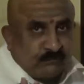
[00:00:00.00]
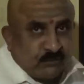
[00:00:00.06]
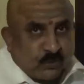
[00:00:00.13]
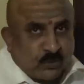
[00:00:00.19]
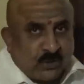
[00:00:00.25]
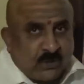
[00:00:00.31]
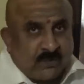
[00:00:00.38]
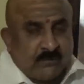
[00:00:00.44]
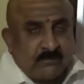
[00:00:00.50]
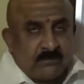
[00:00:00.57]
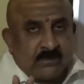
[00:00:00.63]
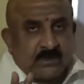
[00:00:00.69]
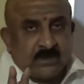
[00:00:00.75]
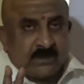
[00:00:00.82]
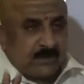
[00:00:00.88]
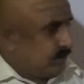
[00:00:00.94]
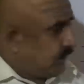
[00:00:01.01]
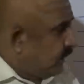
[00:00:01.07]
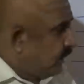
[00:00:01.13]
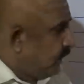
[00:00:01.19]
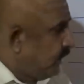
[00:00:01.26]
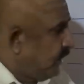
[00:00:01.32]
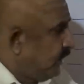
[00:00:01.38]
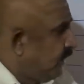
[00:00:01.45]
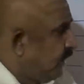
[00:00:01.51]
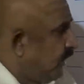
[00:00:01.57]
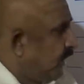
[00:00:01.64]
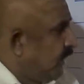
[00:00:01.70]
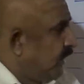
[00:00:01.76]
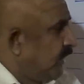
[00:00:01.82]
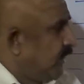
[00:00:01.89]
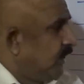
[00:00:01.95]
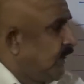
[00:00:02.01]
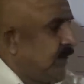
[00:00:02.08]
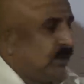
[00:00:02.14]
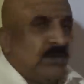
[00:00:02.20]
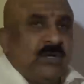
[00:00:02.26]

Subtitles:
From 12